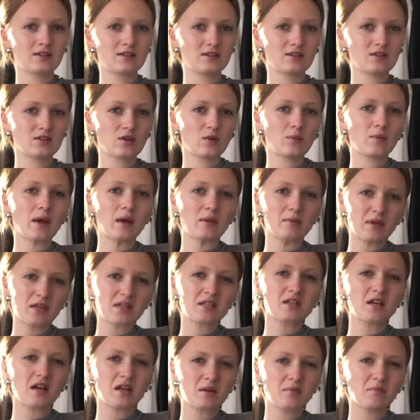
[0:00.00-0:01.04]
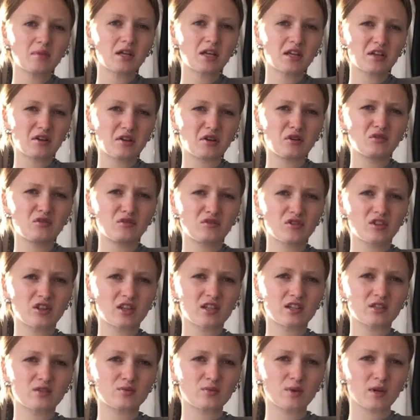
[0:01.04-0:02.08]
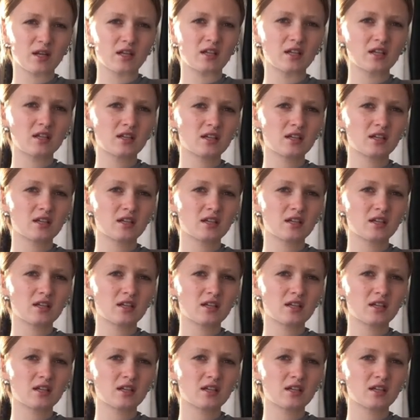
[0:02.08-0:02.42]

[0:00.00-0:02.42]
So maybe it's gonna be a no for this one.